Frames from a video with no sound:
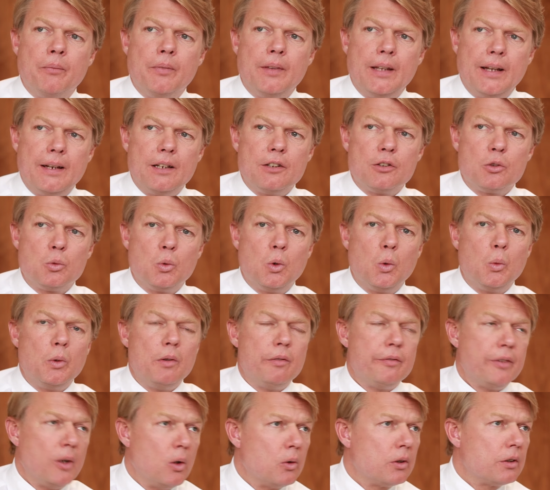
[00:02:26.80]
That is what we
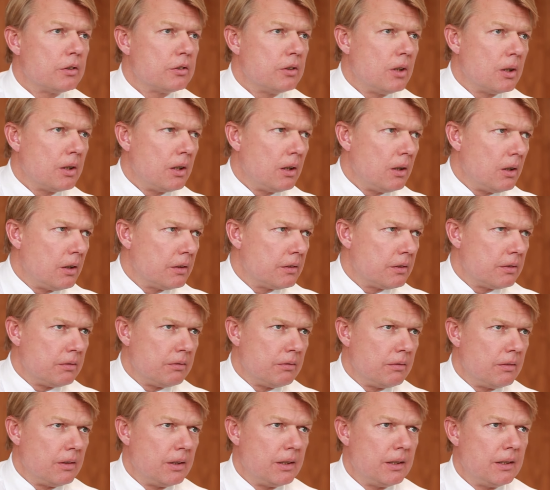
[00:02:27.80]
focus on a lot
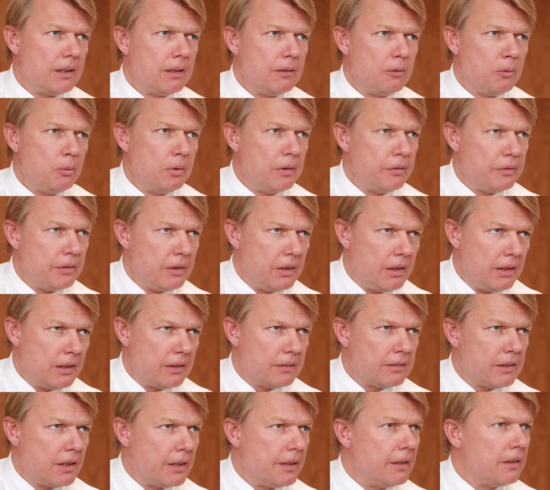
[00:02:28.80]
with the
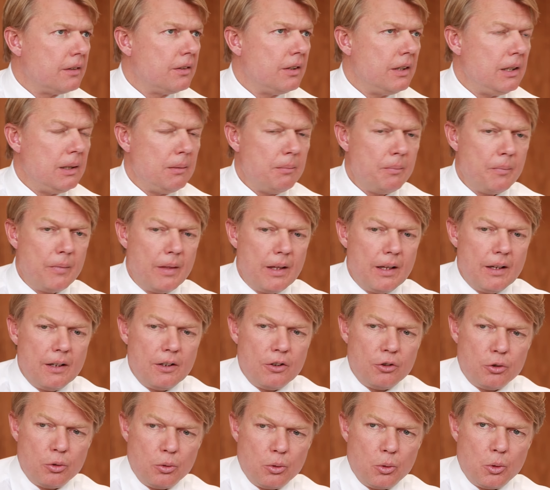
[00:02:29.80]
entire team,
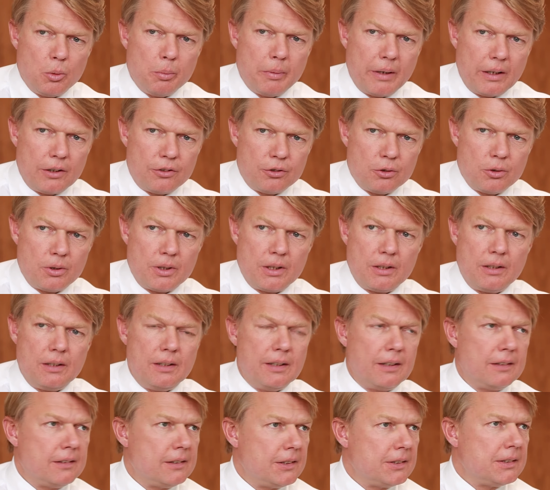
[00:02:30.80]
to make sure that the
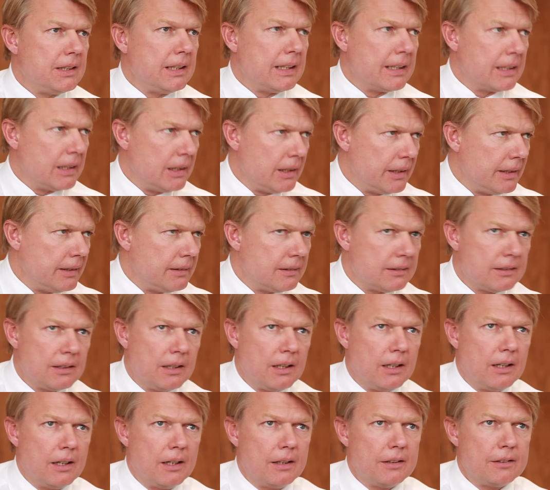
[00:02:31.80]
existing clients
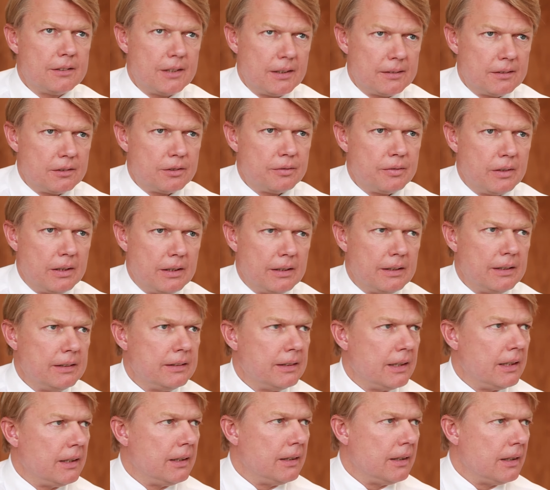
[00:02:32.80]
are satisfied
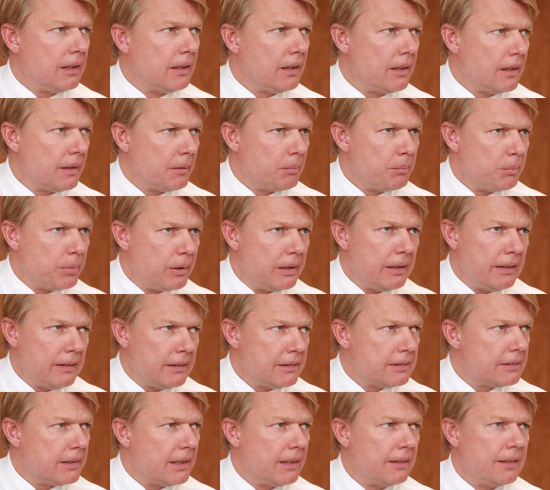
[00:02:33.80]
and are
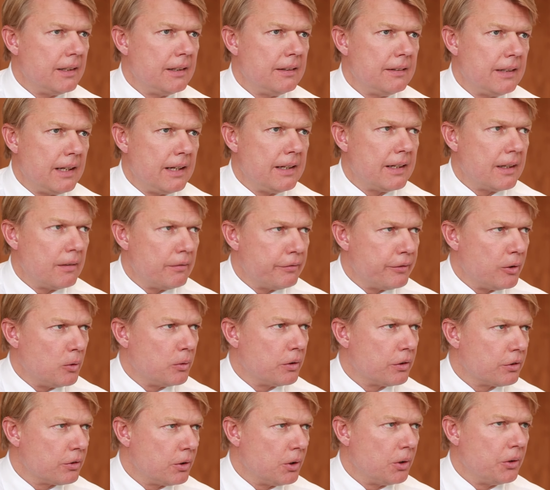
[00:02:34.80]
pleased and that they can
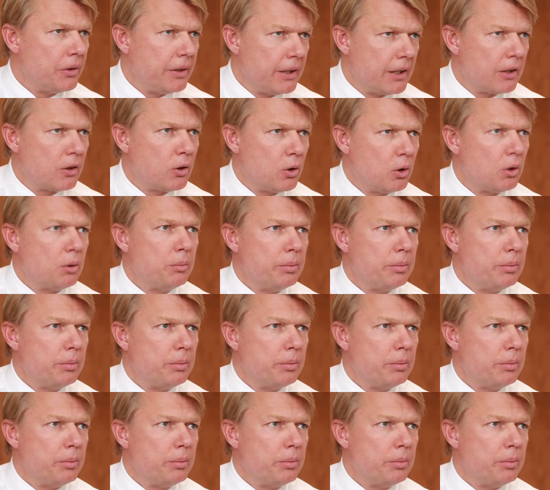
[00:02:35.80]
focus on their core